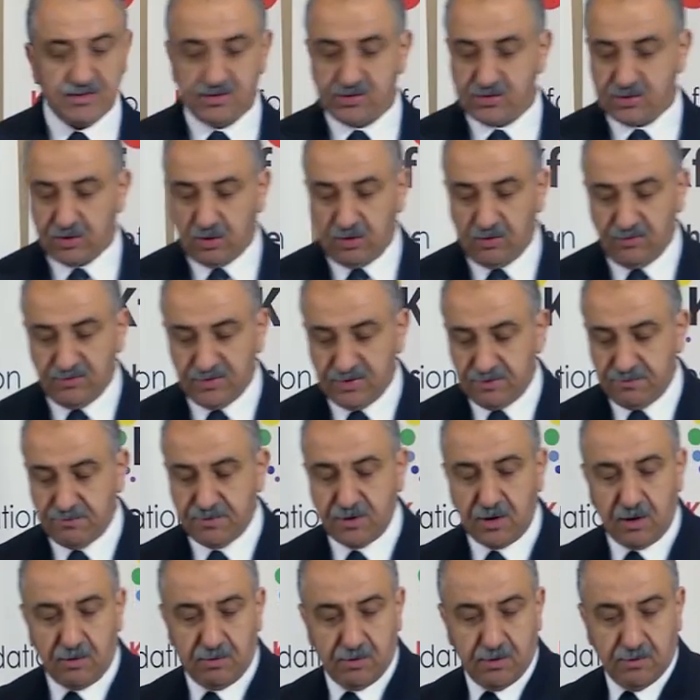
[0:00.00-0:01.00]
solved the
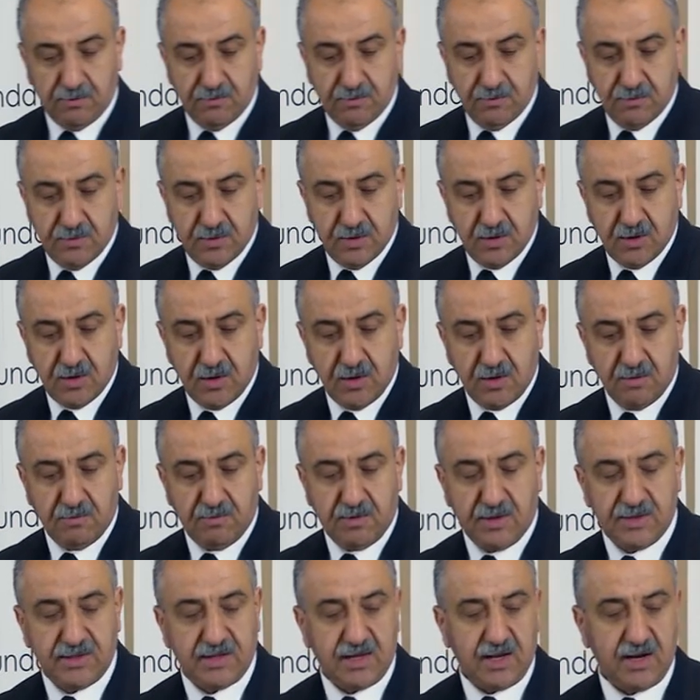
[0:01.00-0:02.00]
problem,
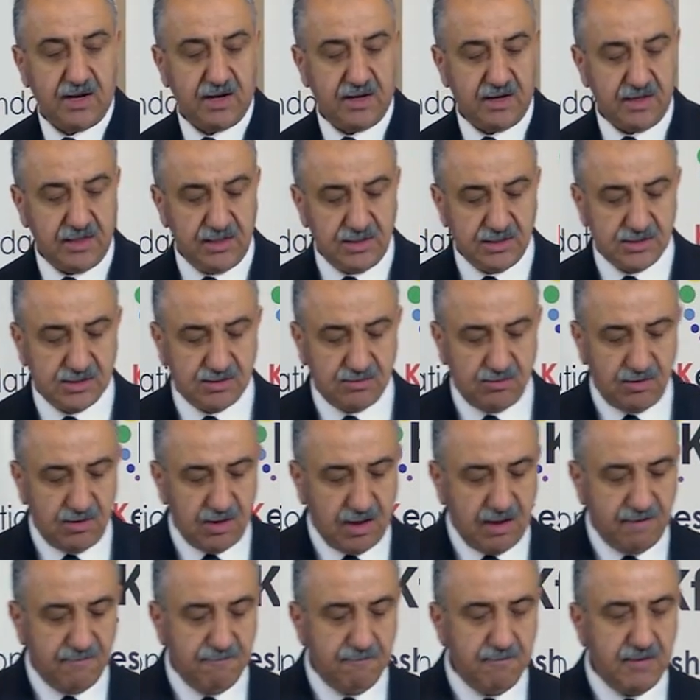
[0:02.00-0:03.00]
but at least we
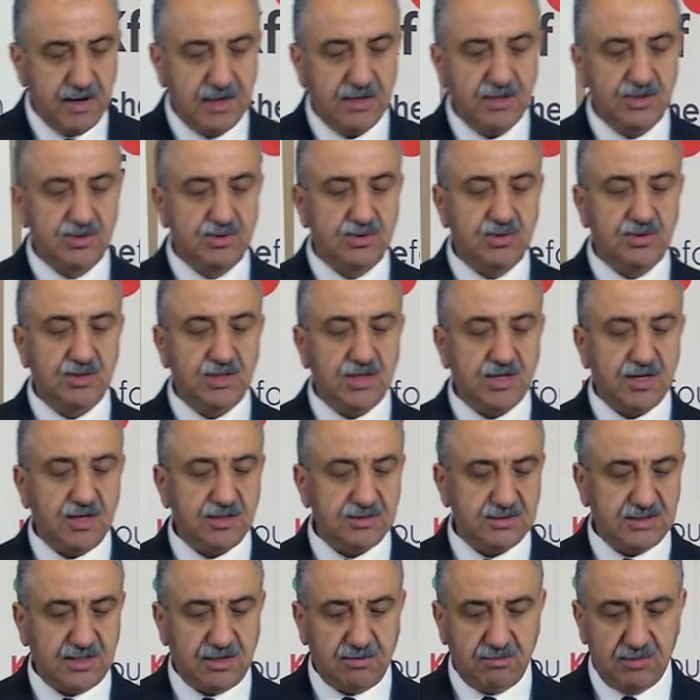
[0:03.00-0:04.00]
have managed to
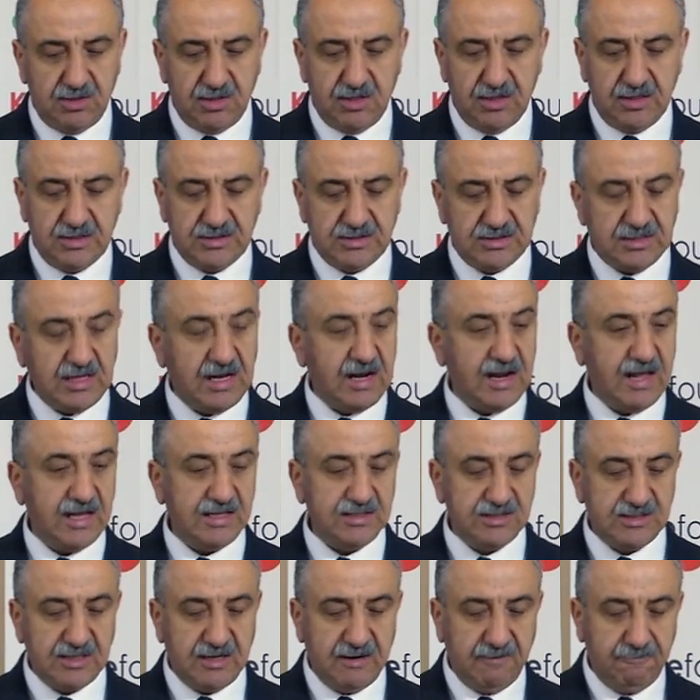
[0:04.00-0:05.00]
decontaminate the
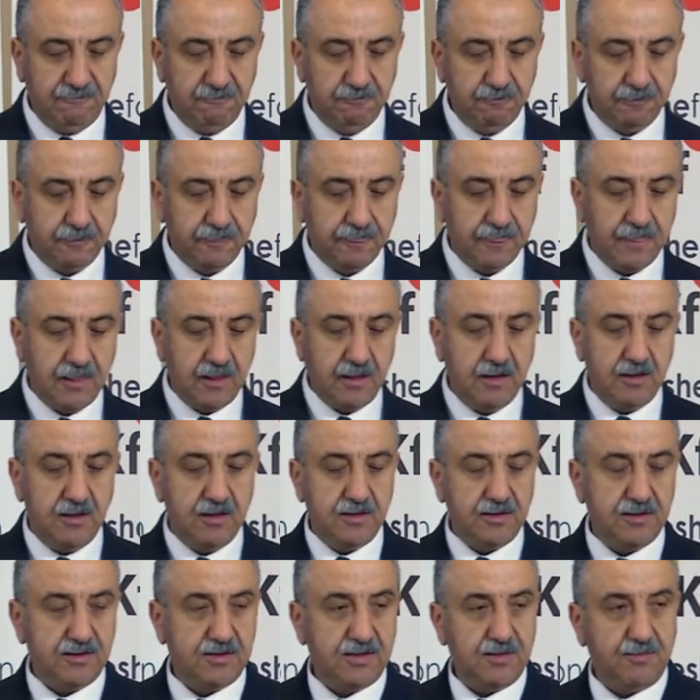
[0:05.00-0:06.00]
land.
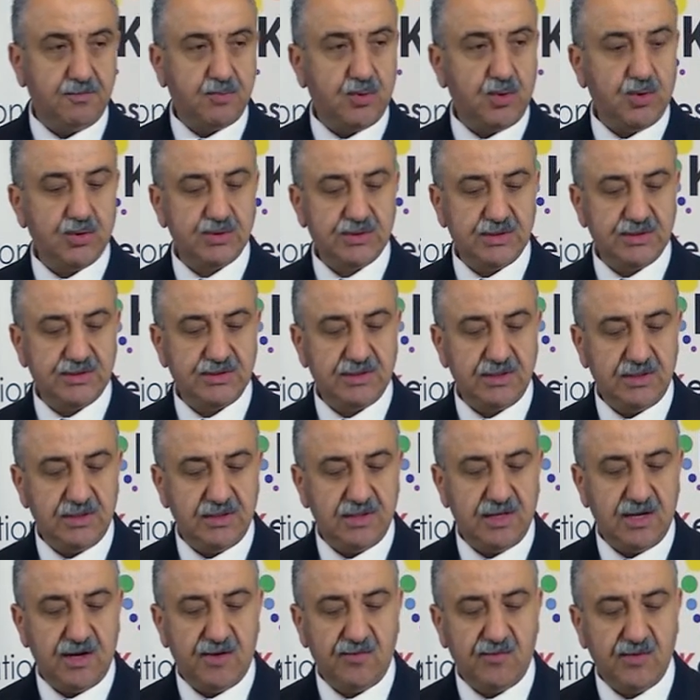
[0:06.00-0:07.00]
The process in
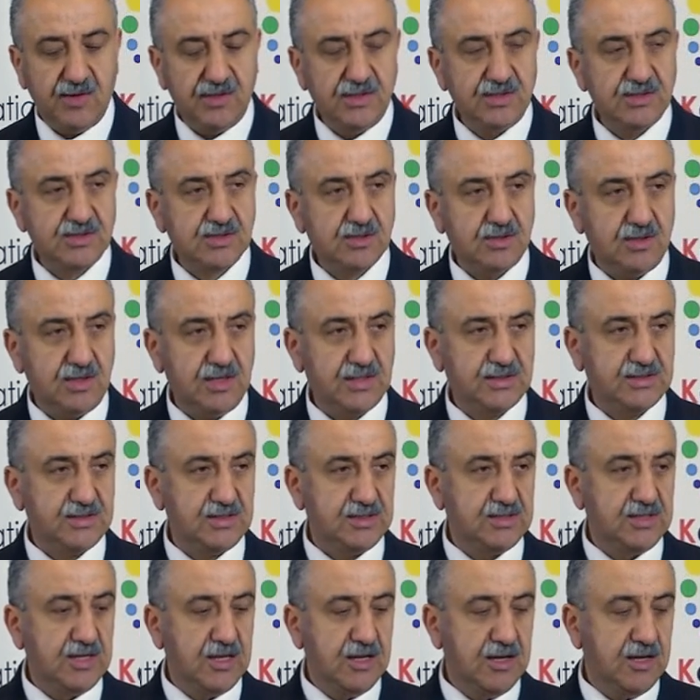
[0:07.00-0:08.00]
there, when it's
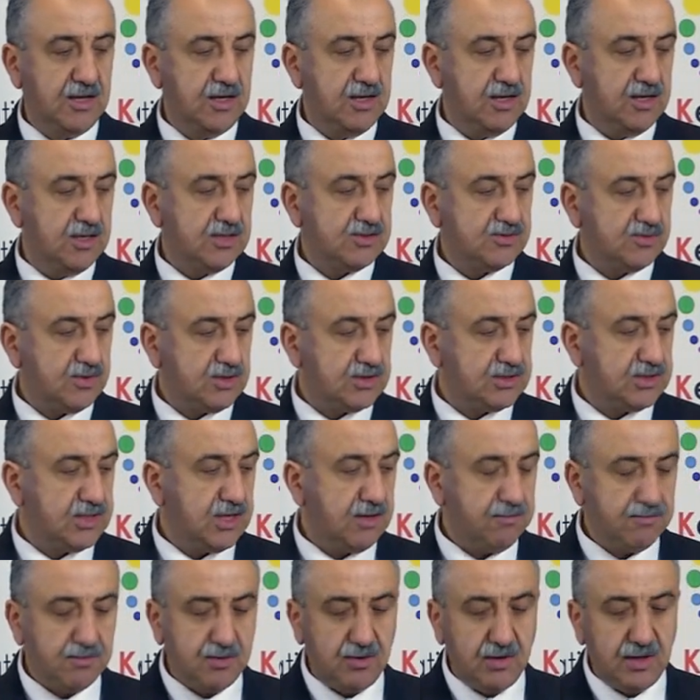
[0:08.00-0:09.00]
collected, is for
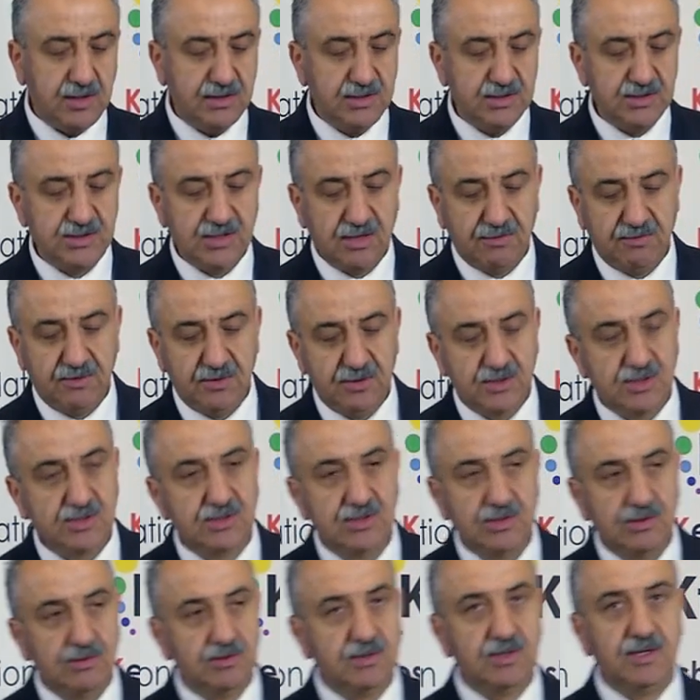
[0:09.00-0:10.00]
TEPCO and the Japanese
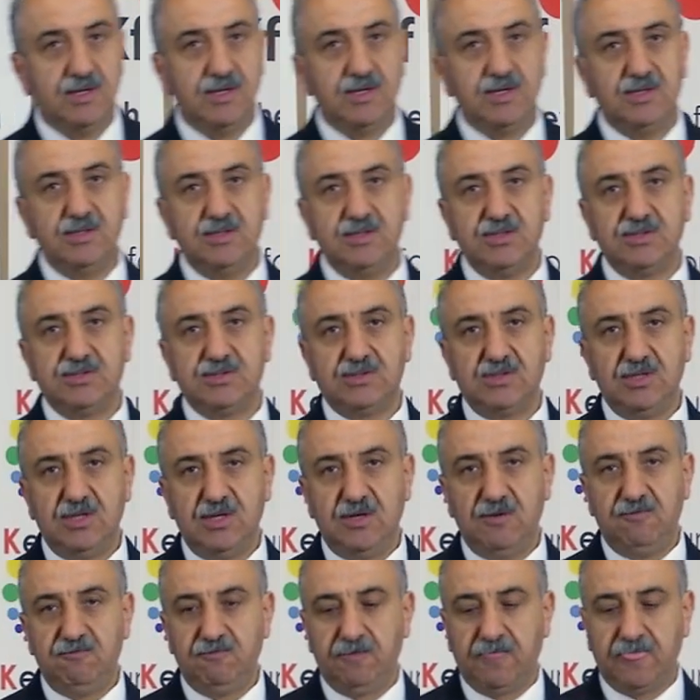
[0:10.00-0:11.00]
nuclear
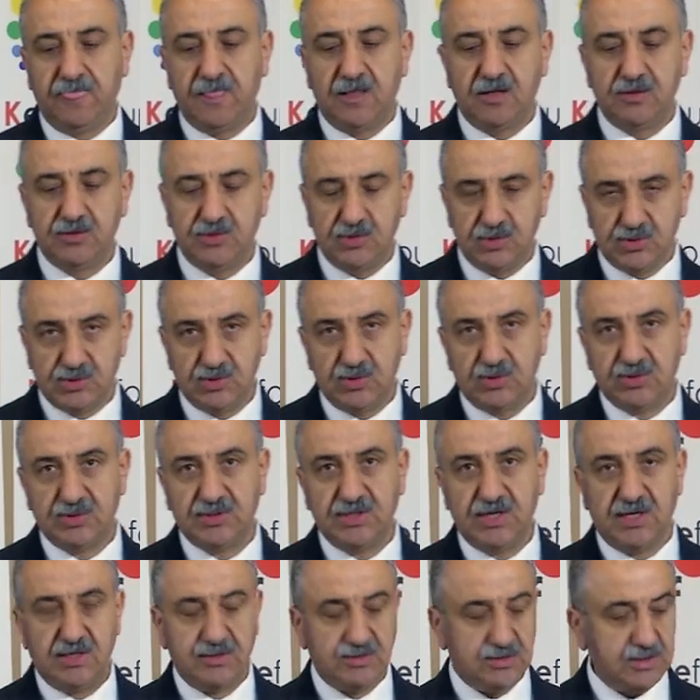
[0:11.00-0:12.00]
industry to sort
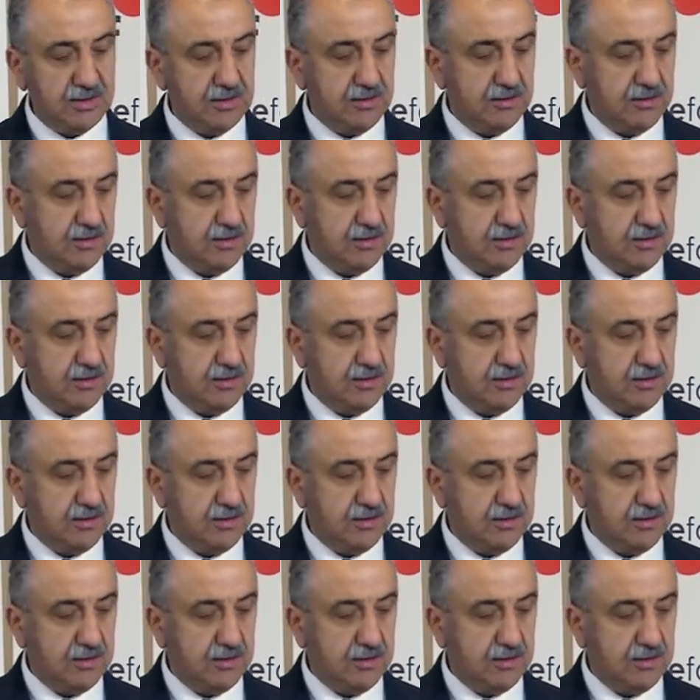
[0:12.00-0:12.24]
out.